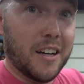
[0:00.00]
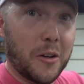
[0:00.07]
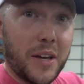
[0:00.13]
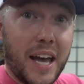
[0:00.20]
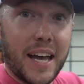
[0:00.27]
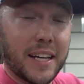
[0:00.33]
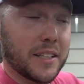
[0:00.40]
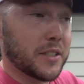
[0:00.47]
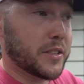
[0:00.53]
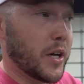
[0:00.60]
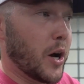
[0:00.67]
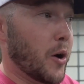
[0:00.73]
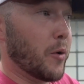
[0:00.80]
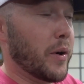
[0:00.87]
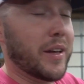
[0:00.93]
Okay,
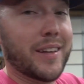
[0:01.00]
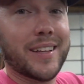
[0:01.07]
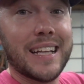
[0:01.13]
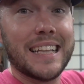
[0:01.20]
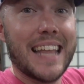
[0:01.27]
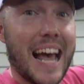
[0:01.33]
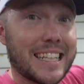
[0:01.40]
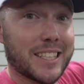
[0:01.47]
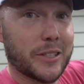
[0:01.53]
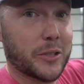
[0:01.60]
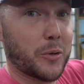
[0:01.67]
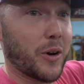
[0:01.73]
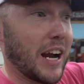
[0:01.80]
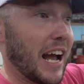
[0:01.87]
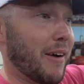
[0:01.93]
so that's the
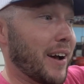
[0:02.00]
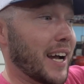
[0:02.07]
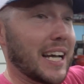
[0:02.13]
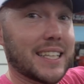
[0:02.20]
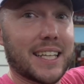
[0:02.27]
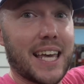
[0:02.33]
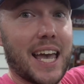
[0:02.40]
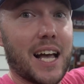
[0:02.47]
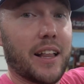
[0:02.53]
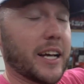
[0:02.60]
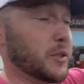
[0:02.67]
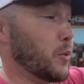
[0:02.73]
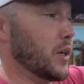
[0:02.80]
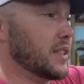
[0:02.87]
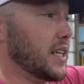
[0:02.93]
story of how I got the
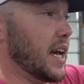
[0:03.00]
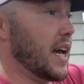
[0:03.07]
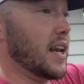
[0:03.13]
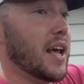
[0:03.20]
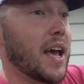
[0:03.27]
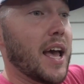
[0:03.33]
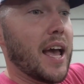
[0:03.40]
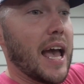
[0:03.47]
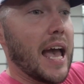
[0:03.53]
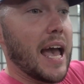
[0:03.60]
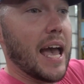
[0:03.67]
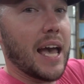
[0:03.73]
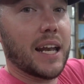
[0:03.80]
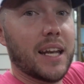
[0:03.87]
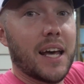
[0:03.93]
KLX 110,
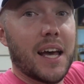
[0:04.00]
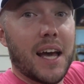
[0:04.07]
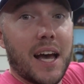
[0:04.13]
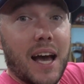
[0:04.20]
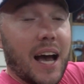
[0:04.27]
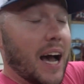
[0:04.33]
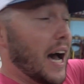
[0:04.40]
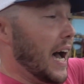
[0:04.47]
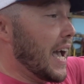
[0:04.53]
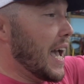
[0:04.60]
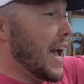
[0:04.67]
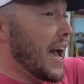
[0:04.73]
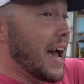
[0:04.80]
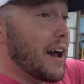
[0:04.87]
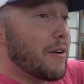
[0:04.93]
and I
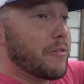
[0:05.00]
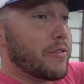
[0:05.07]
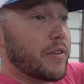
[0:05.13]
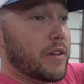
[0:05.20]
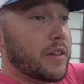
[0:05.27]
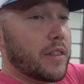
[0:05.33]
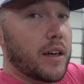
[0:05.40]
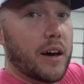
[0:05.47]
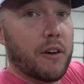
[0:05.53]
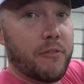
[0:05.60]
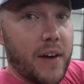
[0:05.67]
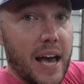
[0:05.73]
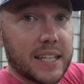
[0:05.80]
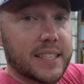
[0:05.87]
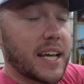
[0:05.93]
have the
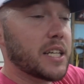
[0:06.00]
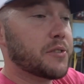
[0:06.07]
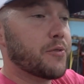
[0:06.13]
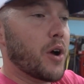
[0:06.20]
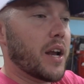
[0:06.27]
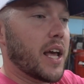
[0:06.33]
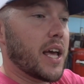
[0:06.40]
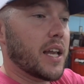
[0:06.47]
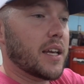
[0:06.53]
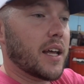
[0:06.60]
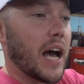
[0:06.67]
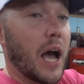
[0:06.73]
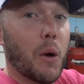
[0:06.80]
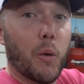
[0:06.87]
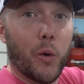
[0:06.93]
Fast Ace front
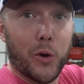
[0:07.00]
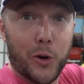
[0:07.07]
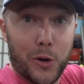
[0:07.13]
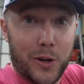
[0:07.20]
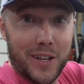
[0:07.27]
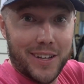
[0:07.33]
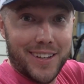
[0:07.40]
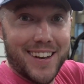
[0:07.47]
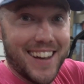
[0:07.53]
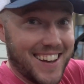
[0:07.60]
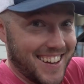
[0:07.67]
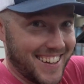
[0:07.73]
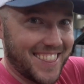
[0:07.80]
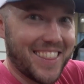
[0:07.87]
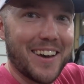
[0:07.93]
end. I ordered
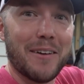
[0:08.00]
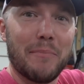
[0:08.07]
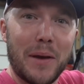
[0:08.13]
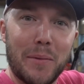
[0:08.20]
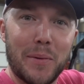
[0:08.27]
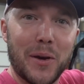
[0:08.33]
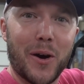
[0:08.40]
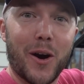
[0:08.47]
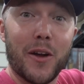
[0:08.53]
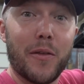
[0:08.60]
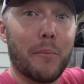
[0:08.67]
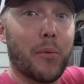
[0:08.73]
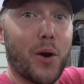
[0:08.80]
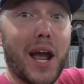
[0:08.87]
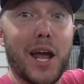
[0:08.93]
the BBR,
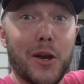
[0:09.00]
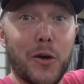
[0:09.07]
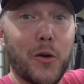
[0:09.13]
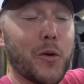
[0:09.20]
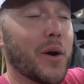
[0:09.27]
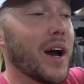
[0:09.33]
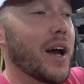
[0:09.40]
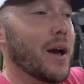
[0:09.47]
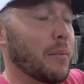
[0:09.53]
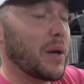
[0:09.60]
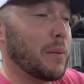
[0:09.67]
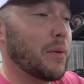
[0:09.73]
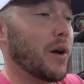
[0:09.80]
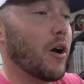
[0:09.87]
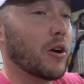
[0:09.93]
the brand new
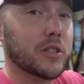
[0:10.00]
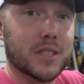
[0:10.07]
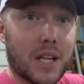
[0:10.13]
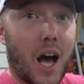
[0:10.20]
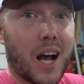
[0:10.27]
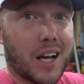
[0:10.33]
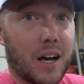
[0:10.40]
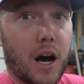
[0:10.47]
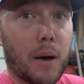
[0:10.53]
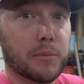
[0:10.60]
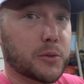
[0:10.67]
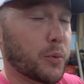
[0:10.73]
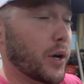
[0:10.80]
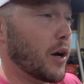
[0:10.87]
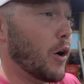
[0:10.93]
BBR stock comp
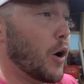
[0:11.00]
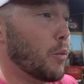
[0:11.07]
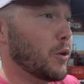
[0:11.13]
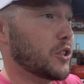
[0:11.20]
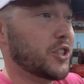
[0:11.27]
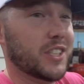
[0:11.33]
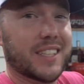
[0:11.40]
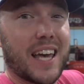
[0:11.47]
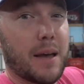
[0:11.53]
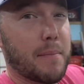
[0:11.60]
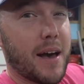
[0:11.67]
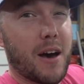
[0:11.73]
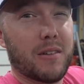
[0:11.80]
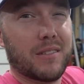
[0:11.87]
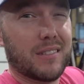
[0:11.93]
swing arm, which just
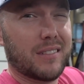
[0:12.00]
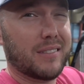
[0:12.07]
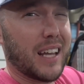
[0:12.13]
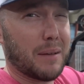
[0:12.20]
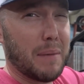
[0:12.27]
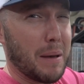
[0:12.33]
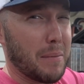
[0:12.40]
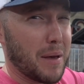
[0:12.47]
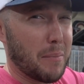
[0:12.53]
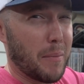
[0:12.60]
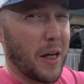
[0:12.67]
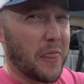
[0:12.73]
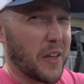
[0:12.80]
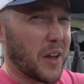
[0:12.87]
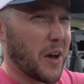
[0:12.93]
came out like maybe a
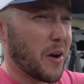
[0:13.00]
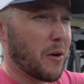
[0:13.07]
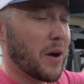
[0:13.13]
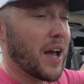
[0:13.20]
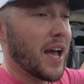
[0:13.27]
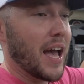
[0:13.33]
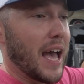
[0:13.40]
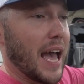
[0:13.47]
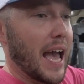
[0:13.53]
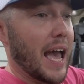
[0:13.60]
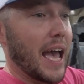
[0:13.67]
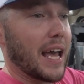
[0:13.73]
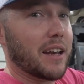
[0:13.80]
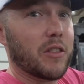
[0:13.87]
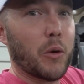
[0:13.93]
month ago,
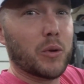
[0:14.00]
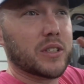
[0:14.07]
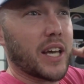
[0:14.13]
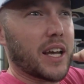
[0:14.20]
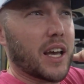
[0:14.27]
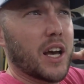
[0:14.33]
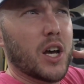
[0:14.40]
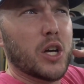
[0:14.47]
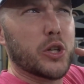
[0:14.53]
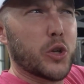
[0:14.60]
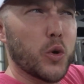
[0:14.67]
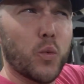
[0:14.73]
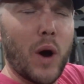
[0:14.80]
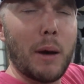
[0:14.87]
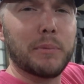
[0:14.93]
and there was like
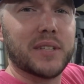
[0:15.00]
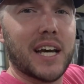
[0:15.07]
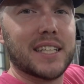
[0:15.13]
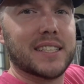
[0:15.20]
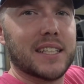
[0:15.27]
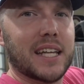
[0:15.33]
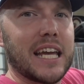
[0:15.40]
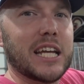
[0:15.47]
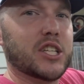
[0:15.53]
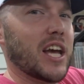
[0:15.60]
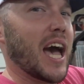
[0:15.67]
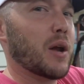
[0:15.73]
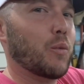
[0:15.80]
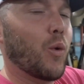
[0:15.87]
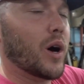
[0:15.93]
2 websites that each
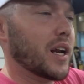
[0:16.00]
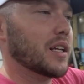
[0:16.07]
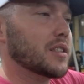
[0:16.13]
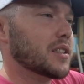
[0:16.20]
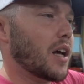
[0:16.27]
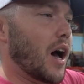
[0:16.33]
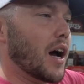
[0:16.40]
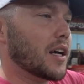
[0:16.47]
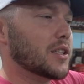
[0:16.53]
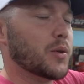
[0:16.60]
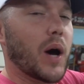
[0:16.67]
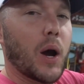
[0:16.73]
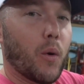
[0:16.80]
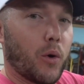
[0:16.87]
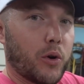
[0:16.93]
had one in stock, so
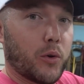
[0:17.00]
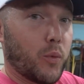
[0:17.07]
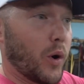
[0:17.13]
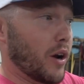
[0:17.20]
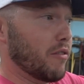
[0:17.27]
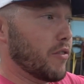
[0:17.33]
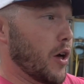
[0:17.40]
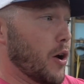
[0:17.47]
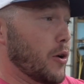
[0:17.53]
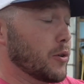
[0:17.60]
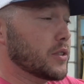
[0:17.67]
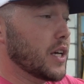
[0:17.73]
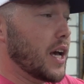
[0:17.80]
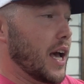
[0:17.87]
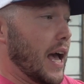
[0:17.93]
I ordered one of
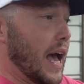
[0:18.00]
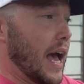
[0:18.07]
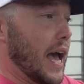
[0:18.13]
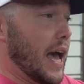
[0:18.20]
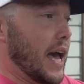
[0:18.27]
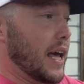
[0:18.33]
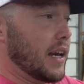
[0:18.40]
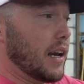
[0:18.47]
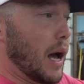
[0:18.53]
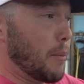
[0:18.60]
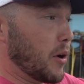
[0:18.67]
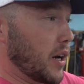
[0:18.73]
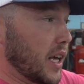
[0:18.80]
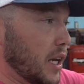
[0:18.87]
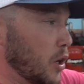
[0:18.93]
those, and I'm
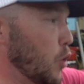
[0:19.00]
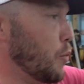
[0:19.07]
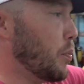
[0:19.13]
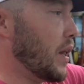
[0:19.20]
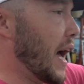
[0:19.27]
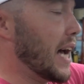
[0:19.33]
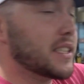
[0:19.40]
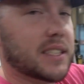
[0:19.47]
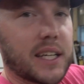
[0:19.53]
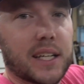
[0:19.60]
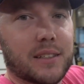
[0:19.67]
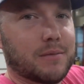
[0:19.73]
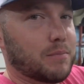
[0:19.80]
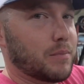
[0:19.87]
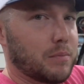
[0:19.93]
gonna get new
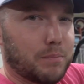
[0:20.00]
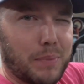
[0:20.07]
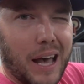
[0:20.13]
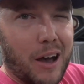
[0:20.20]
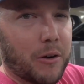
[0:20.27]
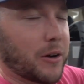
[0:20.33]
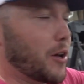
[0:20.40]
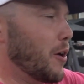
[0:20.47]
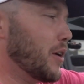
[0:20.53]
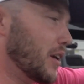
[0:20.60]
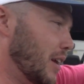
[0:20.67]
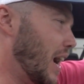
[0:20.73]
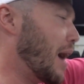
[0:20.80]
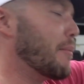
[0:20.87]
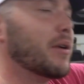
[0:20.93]
plastic, powder
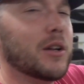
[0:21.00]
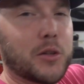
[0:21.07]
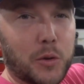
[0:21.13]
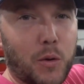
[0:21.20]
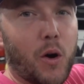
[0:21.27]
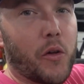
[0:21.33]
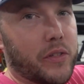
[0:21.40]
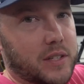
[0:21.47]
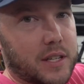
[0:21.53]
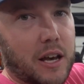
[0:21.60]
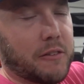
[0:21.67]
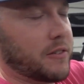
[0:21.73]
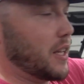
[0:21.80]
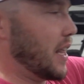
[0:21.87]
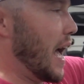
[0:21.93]
coating. I'm gonna do all the
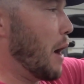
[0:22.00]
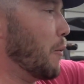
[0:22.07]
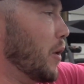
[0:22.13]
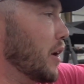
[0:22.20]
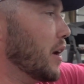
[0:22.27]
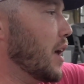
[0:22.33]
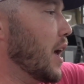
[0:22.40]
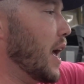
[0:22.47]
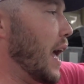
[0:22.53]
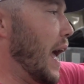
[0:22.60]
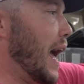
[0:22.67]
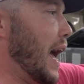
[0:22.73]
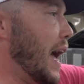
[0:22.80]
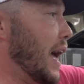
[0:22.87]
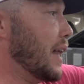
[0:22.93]
stuff to that one,
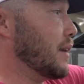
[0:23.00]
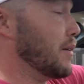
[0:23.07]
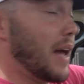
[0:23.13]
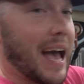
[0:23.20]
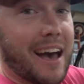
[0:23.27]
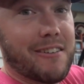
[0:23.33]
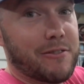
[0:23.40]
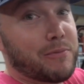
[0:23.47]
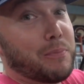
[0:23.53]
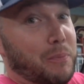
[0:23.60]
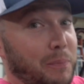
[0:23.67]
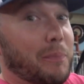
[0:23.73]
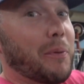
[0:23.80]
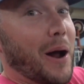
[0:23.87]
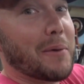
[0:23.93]
and have
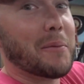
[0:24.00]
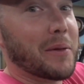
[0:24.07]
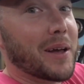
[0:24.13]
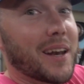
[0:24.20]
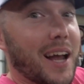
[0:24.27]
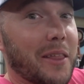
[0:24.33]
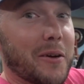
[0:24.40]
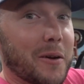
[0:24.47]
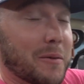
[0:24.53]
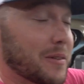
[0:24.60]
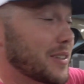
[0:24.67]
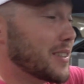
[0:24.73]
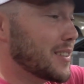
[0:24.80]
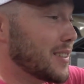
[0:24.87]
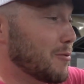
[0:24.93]
probably
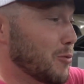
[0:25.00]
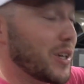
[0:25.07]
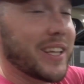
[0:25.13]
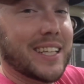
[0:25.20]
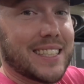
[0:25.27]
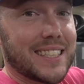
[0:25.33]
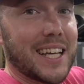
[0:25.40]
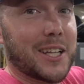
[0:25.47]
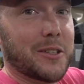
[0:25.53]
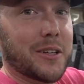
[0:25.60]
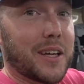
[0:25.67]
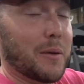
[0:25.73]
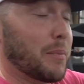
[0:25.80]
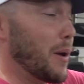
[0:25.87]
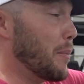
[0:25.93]
another really sick
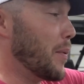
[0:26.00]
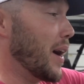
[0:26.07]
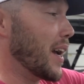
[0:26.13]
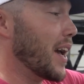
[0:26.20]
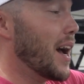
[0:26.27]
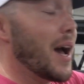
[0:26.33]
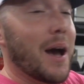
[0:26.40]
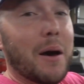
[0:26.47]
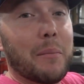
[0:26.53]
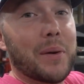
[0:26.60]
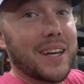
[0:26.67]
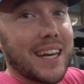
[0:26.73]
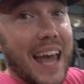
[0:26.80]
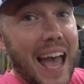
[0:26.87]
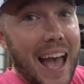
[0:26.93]
looking pit bike.
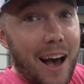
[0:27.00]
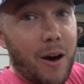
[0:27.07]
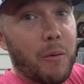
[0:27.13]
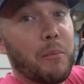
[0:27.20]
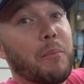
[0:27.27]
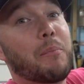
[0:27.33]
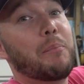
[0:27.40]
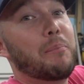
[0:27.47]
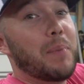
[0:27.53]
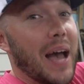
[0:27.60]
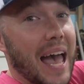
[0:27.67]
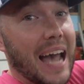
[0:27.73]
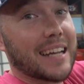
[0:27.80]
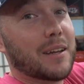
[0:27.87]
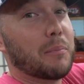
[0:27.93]
But now,
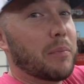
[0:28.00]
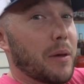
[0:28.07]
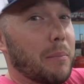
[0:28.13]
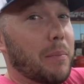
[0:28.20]
back to the